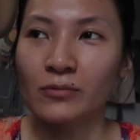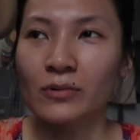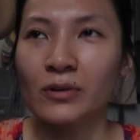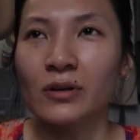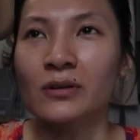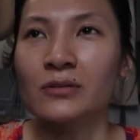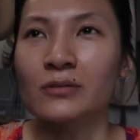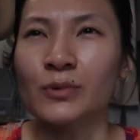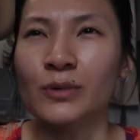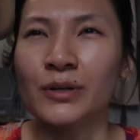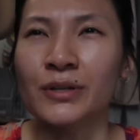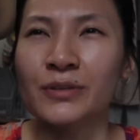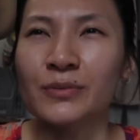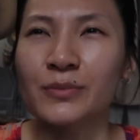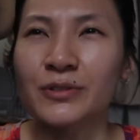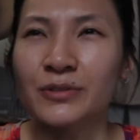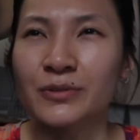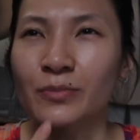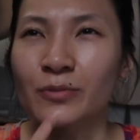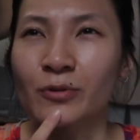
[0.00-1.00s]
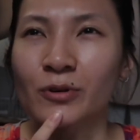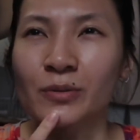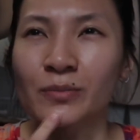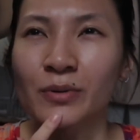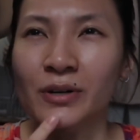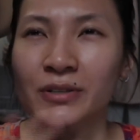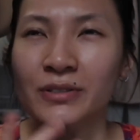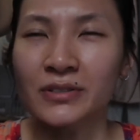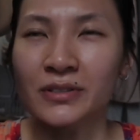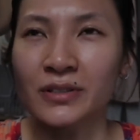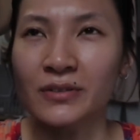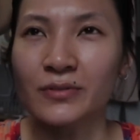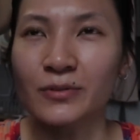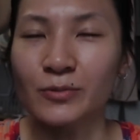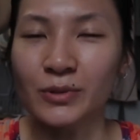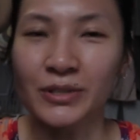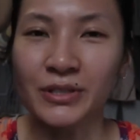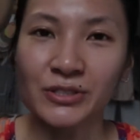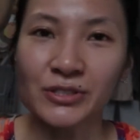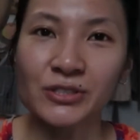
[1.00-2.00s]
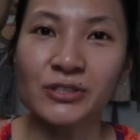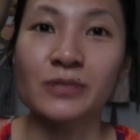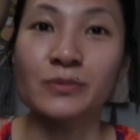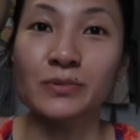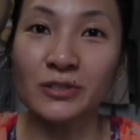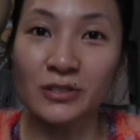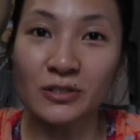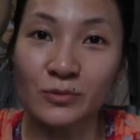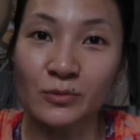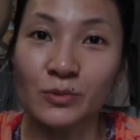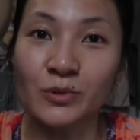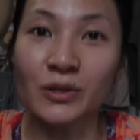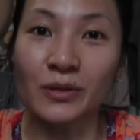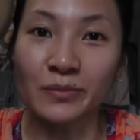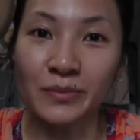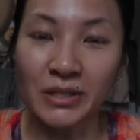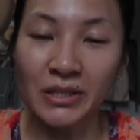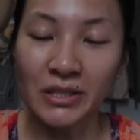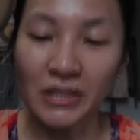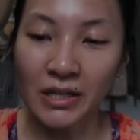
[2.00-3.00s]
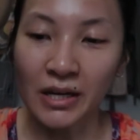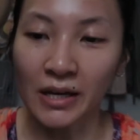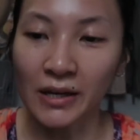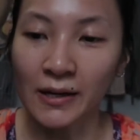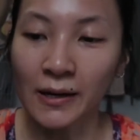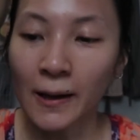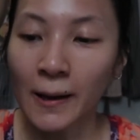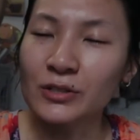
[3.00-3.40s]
Well, one of the most important parts of a relationship is to communicate.